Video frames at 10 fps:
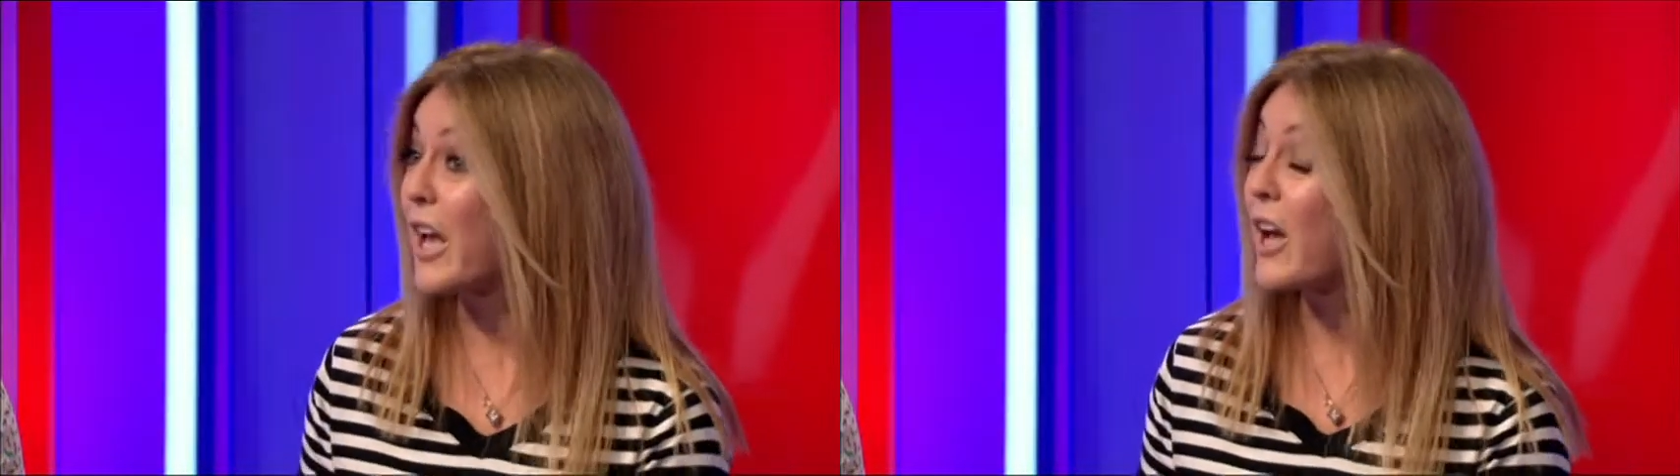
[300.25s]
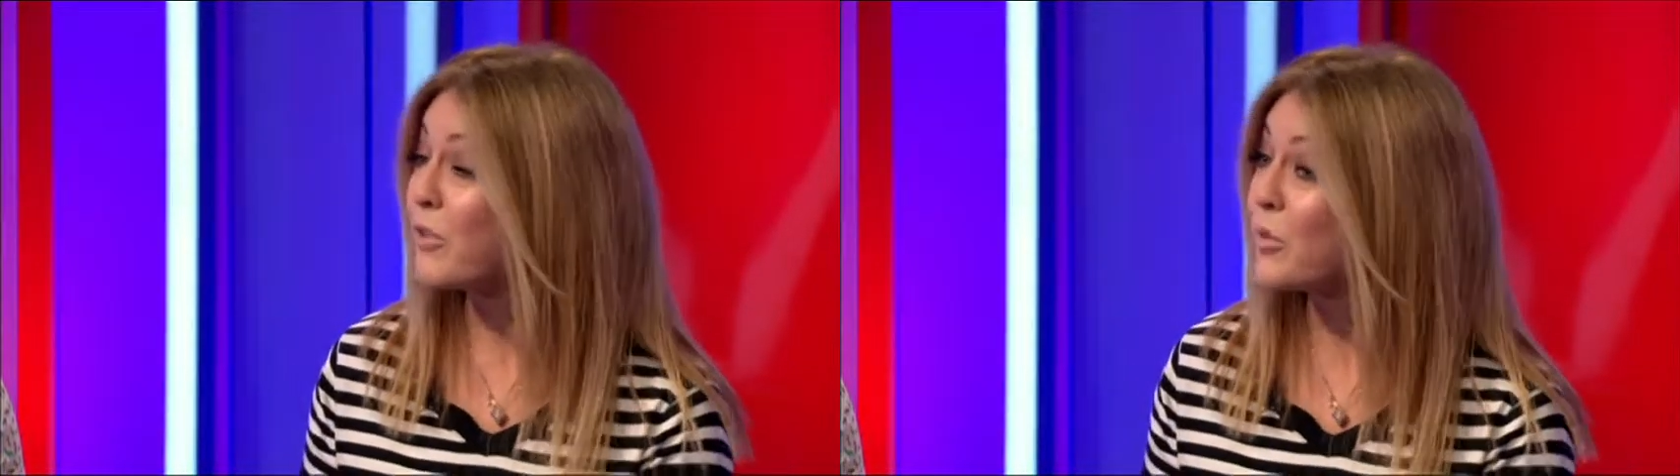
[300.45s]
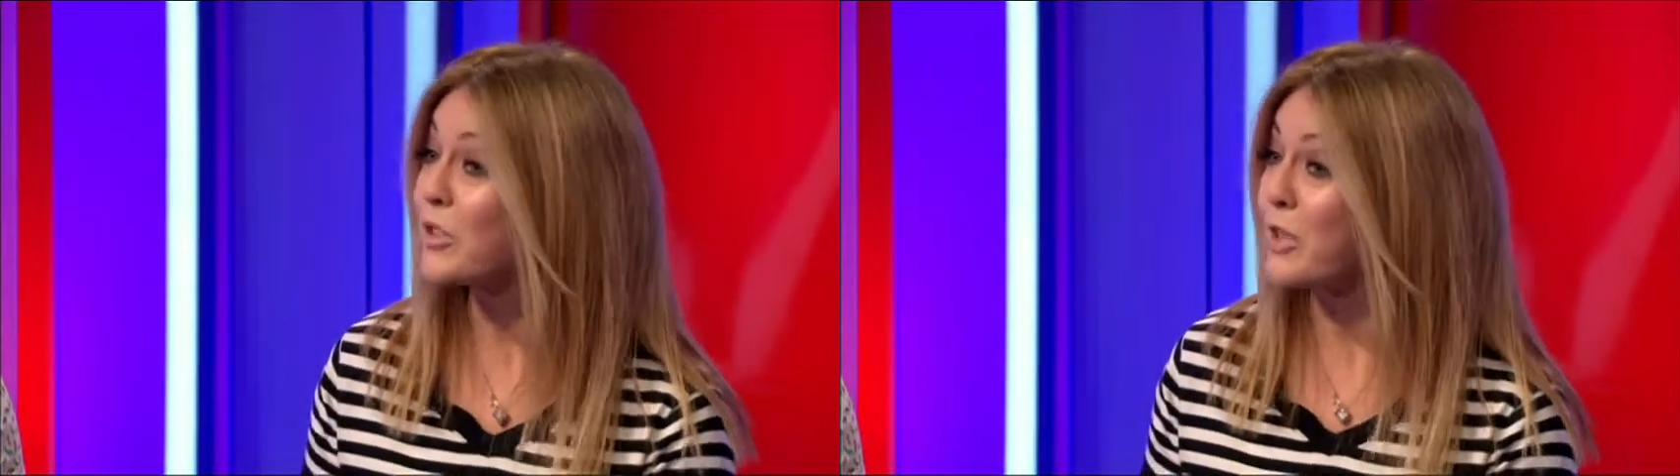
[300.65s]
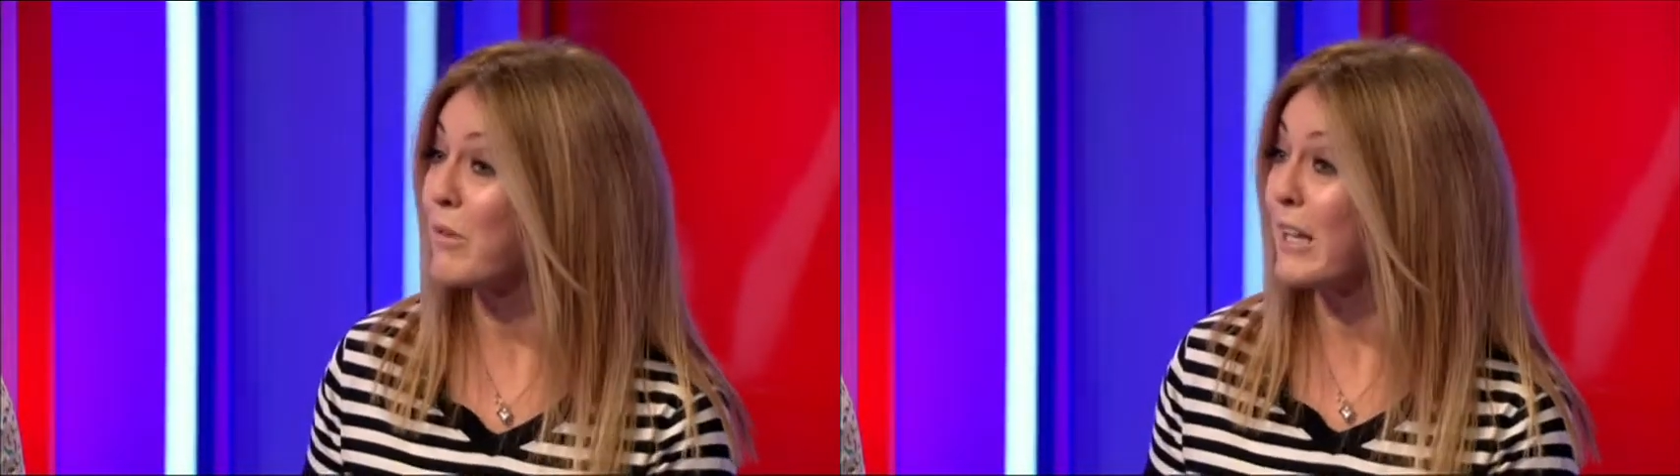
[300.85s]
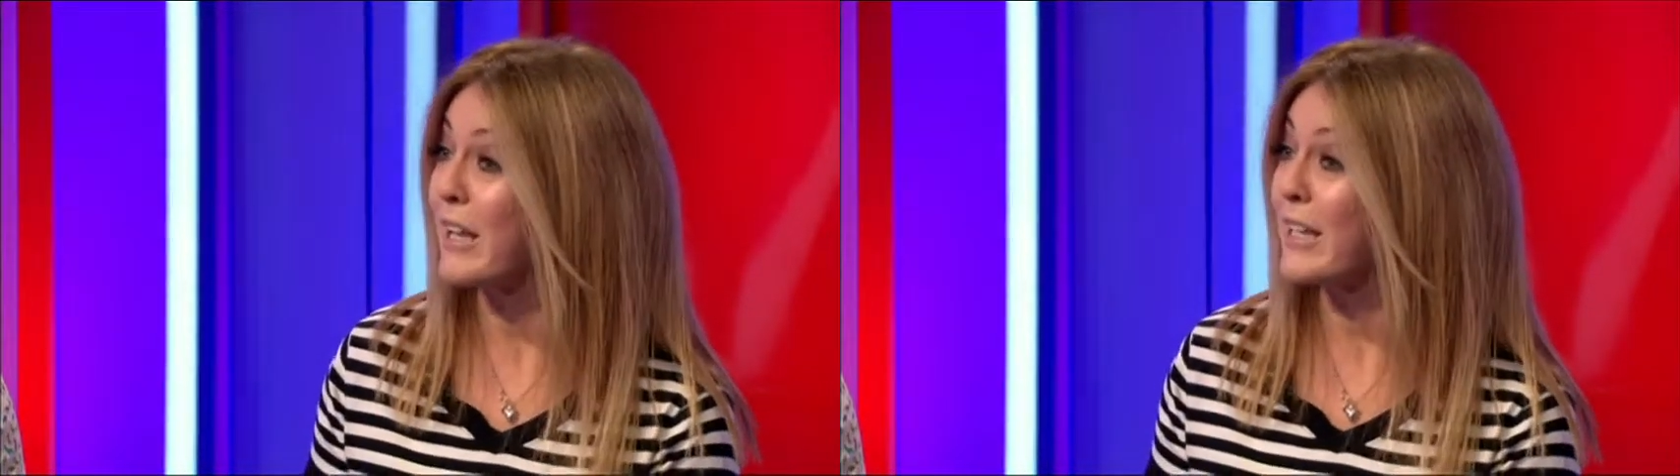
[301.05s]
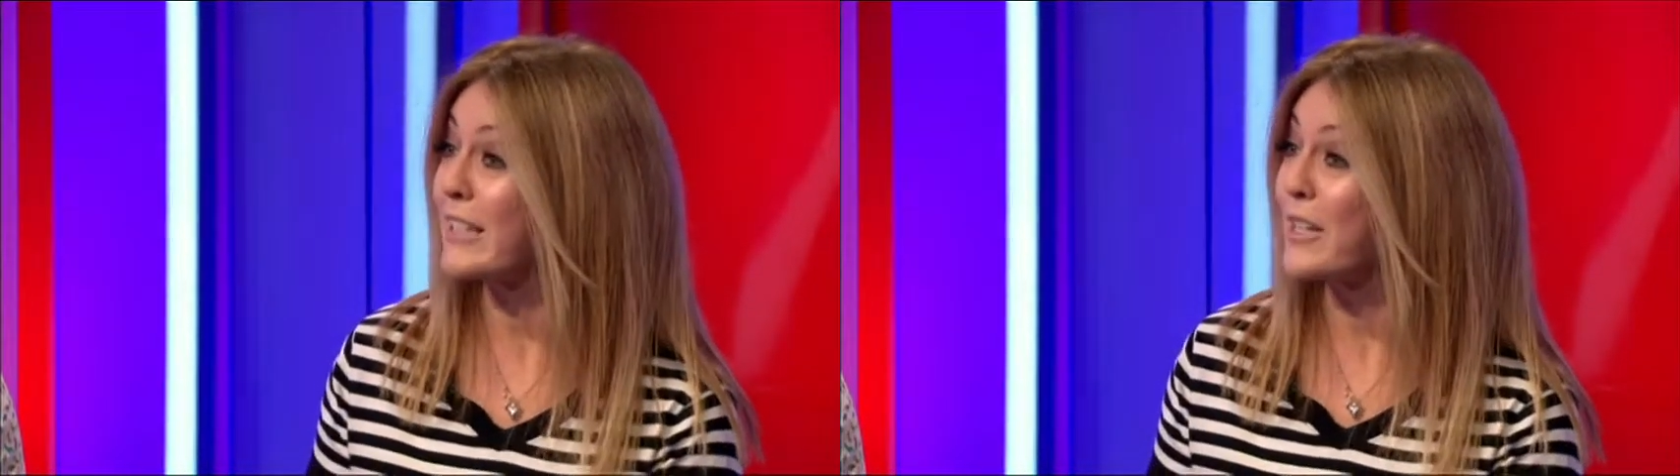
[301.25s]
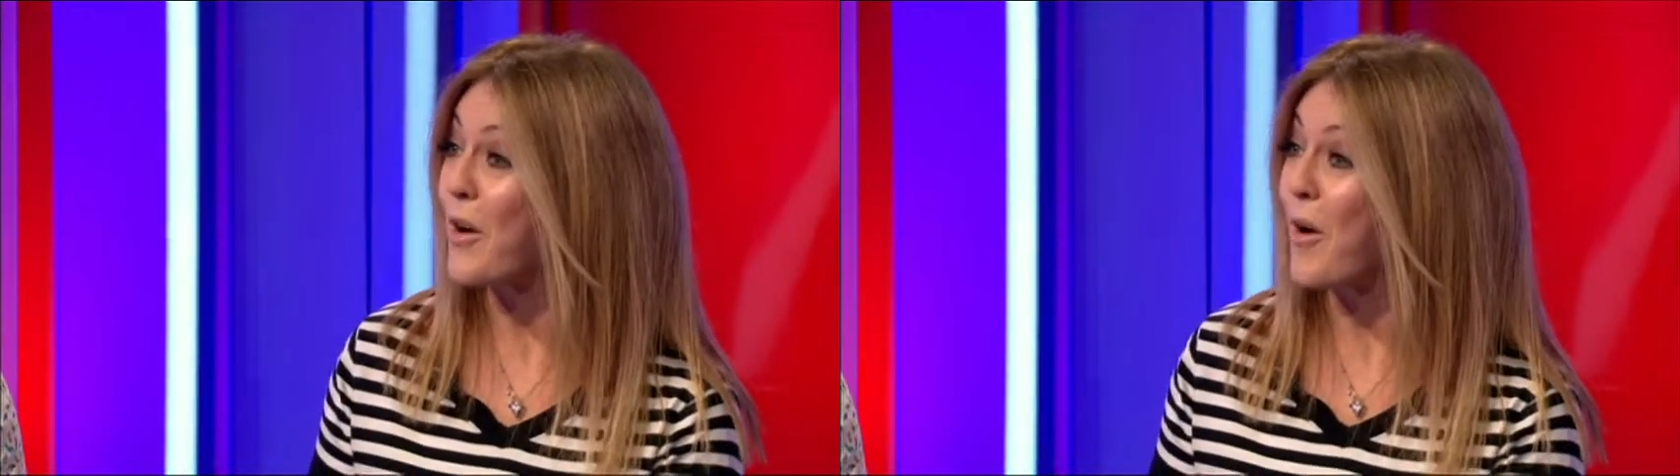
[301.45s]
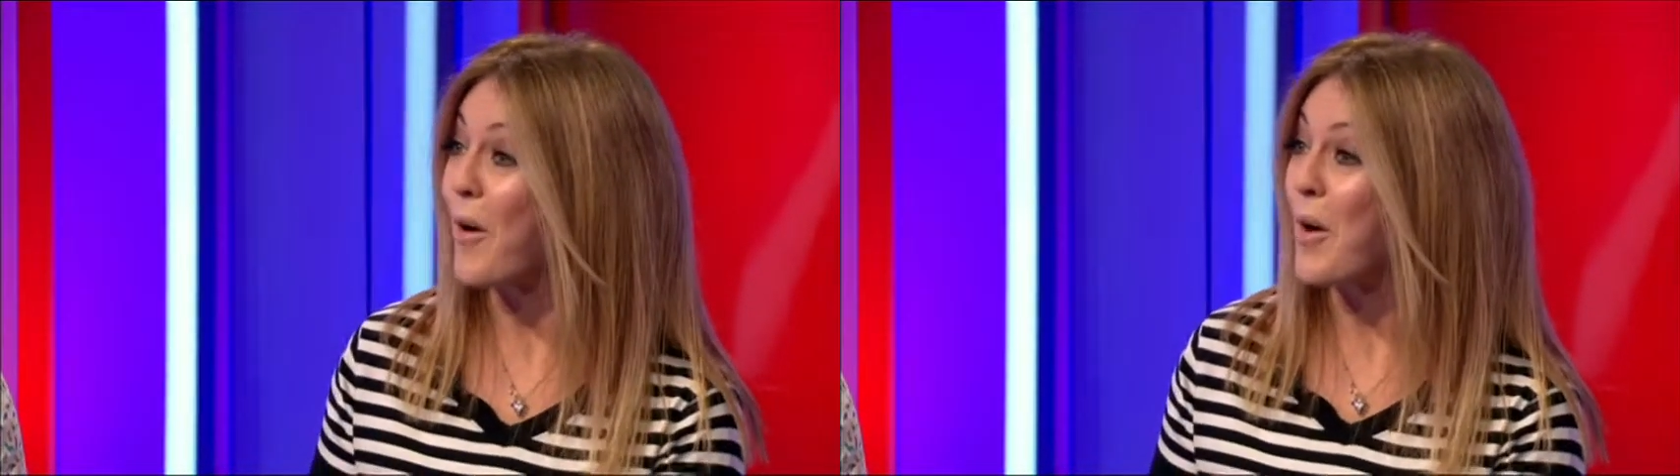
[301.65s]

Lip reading: have also realised that our